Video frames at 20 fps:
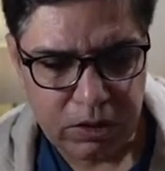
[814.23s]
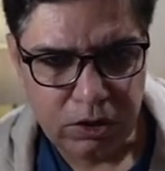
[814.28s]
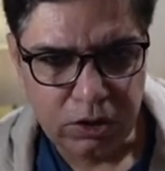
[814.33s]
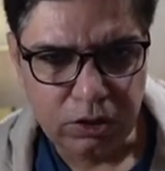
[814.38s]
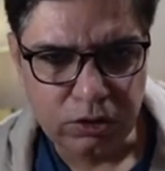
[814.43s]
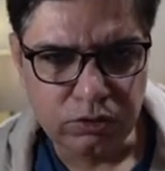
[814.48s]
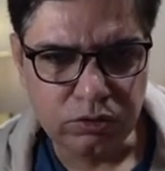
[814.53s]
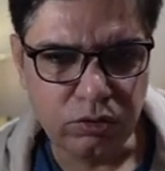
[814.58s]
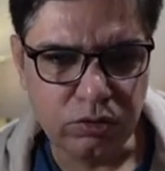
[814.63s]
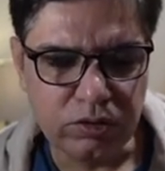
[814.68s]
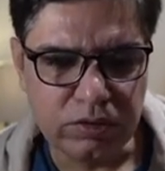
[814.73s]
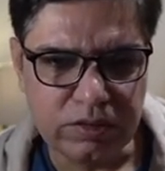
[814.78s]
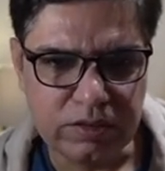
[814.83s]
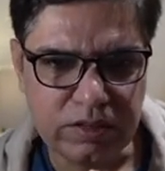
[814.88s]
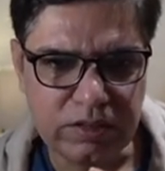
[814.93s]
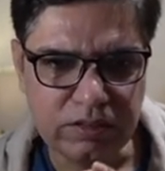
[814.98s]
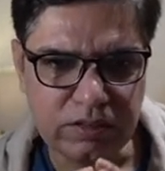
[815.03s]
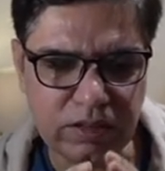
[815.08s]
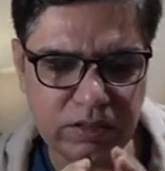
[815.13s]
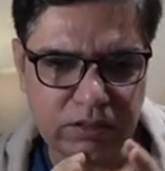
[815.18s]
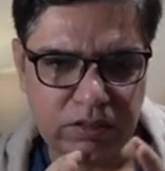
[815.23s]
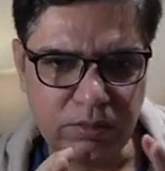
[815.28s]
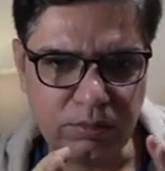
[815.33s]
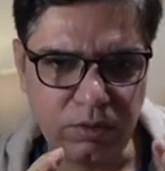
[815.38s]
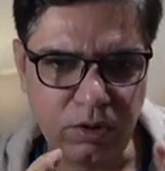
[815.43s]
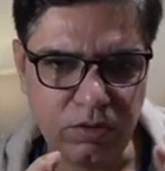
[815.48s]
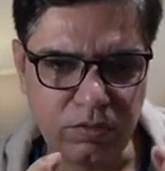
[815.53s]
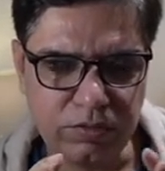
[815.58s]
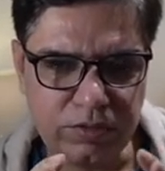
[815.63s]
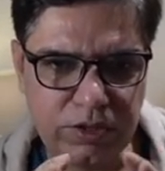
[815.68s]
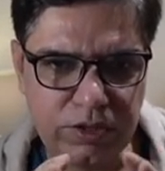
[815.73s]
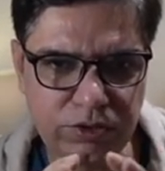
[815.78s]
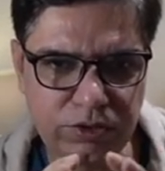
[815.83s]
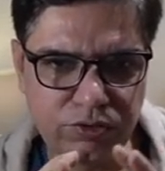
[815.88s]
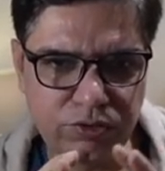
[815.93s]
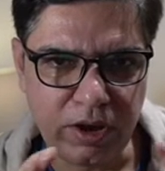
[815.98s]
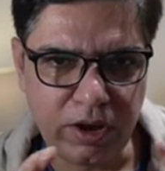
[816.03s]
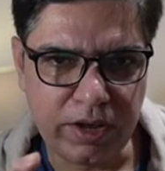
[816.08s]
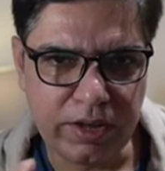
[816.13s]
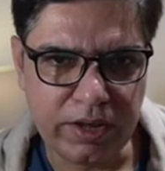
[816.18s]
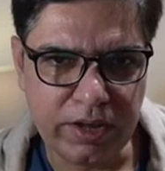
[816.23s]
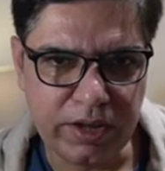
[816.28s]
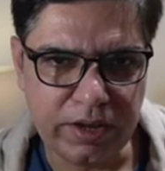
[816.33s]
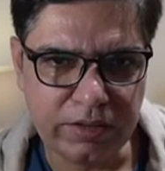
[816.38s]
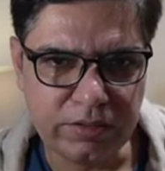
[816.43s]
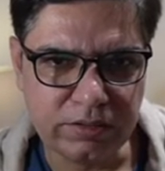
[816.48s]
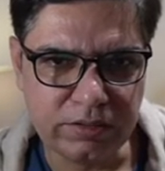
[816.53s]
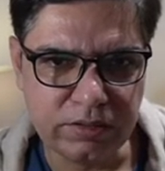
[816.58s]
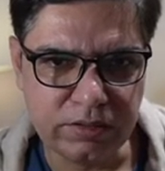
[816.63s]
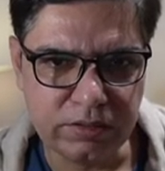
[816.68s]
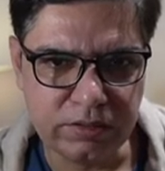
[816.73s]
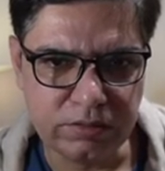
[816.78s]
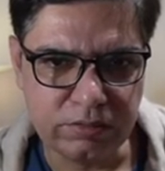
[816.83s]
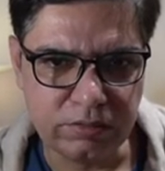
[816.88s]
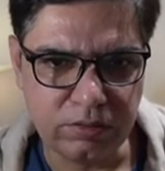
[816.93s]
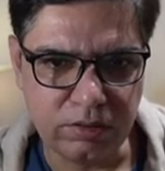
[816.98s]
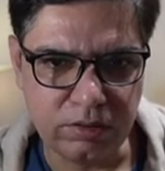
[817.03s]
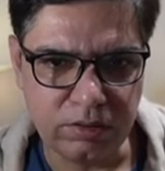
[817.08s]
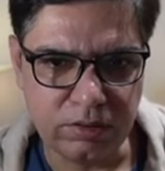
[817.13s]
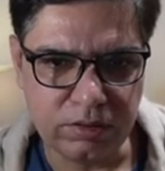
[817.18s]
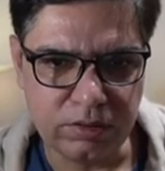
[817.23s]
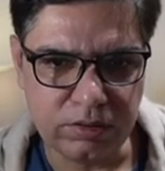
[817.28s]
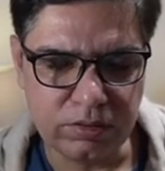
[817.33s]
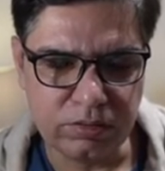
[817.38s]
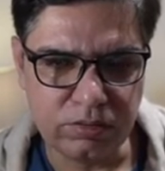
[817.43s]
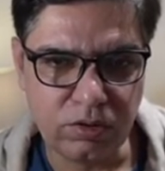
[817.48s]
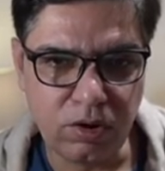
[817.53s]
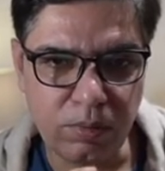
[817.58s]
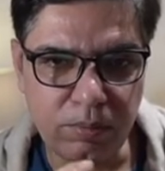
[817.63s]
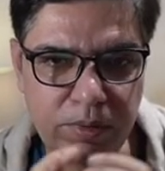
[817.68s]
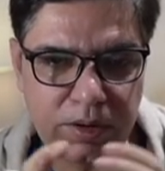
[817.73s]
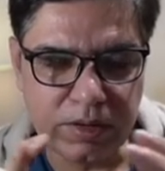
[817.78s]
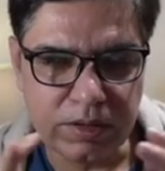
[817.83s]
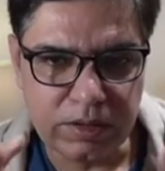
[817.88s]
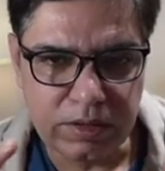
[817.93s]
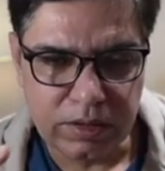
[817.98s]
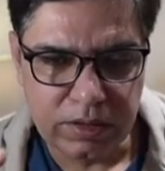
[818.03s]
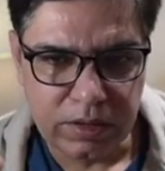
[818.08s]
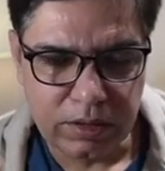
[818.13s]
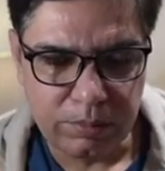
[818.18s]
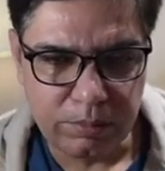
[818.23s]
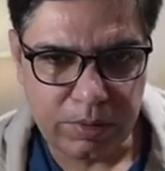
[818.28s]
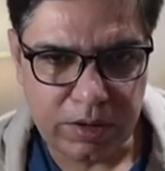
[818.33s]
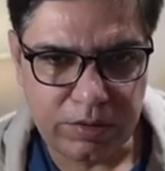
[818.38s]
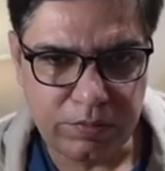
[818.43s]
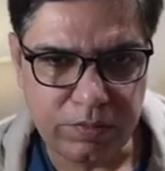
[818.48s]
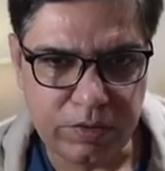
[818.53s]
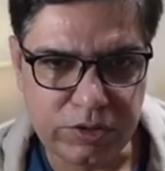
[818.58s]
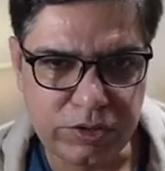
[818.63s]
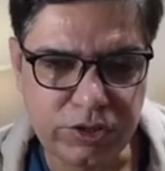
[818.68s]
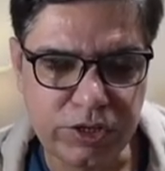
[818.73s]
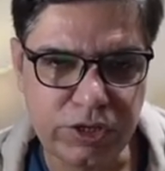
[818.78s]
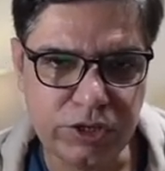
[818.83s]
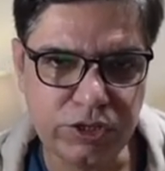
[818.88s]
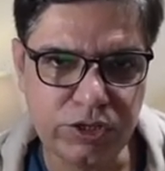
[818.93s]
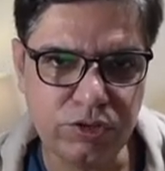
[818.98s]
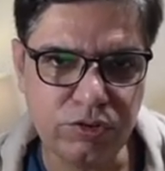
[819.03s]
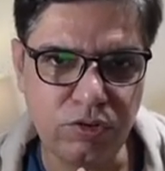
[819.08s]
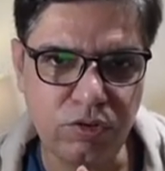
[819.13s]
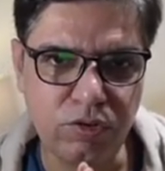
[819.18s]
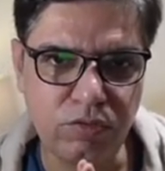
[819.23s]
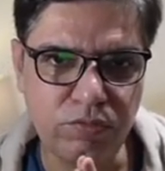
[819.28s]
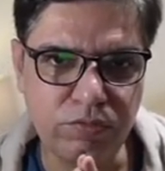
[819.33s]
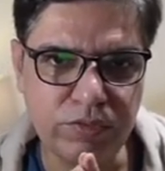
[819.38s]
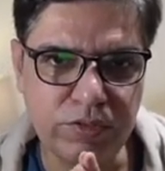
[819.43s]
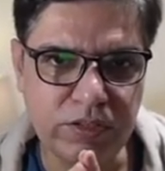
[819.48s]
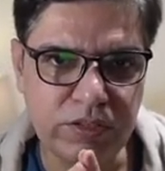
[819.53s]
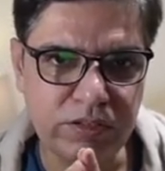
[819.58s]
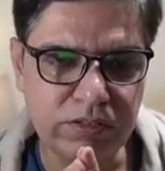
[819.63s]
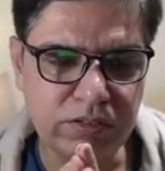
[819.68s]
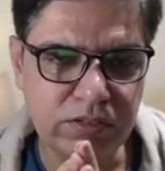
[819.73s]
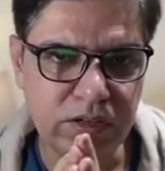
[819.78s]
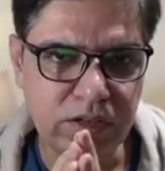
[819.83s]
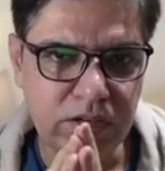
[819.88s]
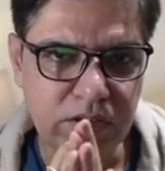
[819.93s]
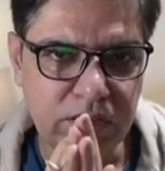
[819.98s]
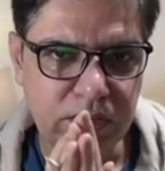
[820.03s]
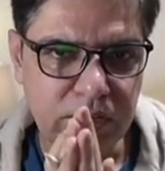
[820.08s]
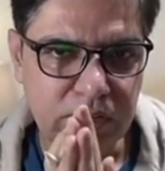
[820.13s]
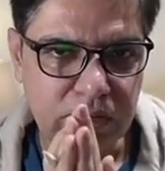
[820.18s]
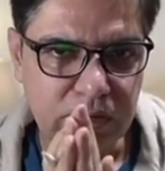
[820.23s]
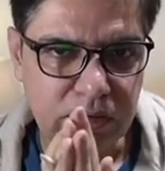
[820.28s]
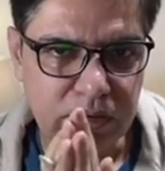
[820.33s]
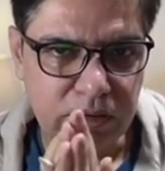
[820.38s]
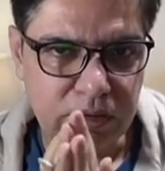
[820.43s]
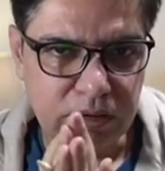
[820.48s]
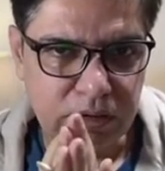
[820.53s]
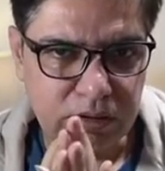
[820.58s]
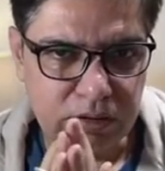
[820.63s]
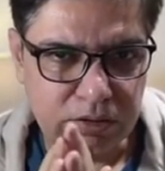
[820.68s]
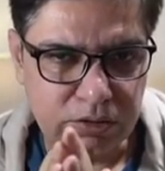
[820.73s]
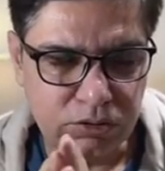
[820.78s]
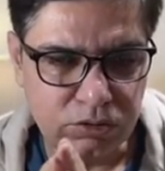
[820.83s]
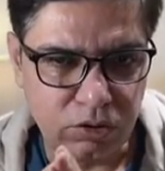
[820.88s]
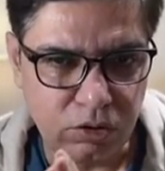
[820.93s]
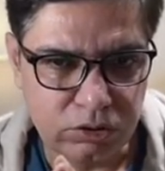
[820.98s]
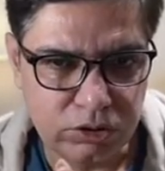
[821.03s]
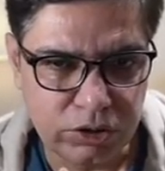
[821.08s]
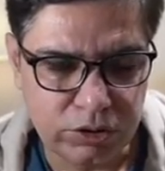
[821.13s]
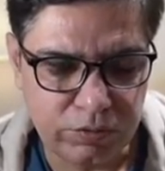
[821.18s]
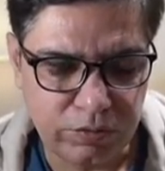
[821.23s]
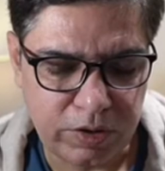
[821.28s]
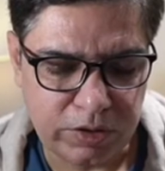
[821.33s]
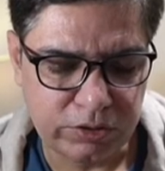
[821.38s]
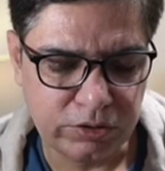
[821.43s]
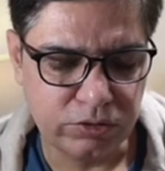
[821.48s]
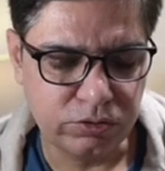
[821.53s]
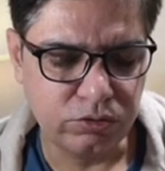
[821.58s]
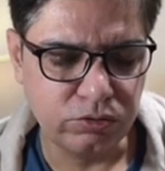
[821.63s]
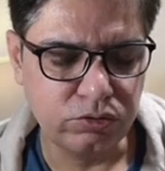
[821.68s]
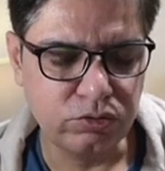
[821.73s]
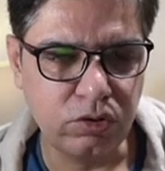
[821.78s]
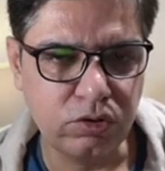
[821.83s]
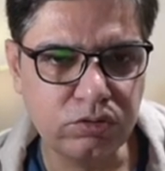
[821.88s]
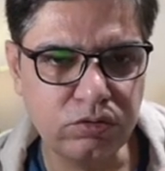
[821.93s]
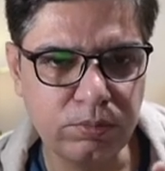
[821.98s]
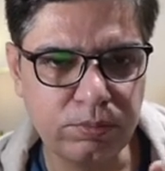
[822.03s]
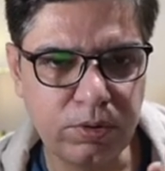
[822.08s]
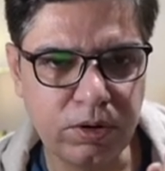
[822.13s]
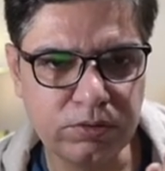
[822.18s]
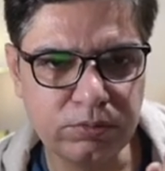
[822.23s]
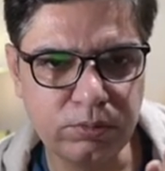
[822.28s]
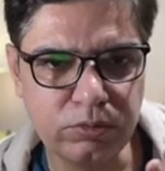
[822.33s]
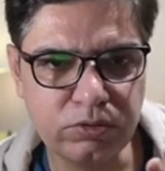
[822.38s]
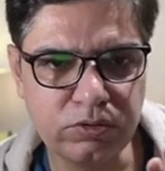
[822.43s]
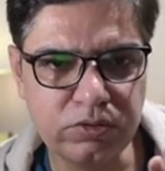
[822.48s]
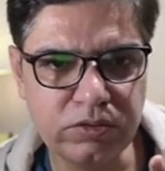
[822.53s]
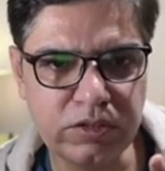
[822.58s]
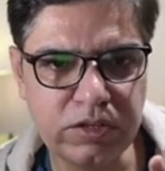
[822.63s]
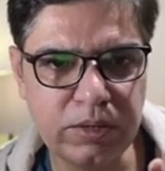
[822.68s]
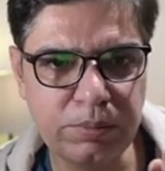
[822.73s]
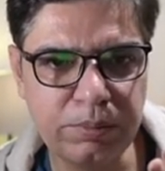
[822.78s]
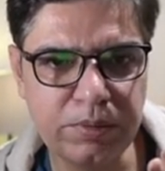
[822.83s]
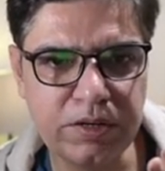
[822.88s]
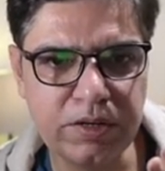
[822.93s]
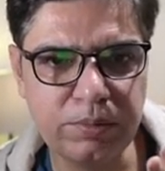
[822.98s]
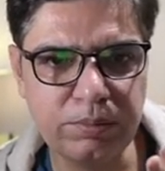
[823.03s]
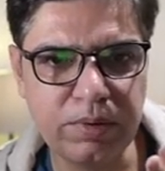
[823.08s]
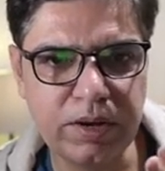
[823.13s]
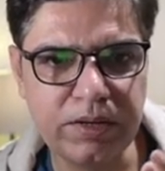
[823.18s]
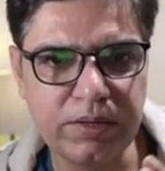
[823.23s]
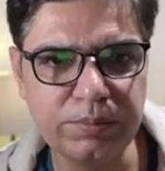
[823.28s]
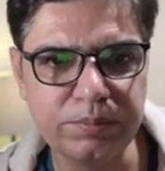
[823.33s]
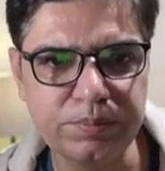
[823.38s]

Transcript: So these are some of the triads or common manifestation of these torch infections. So toxoplasmosis, keep it in mind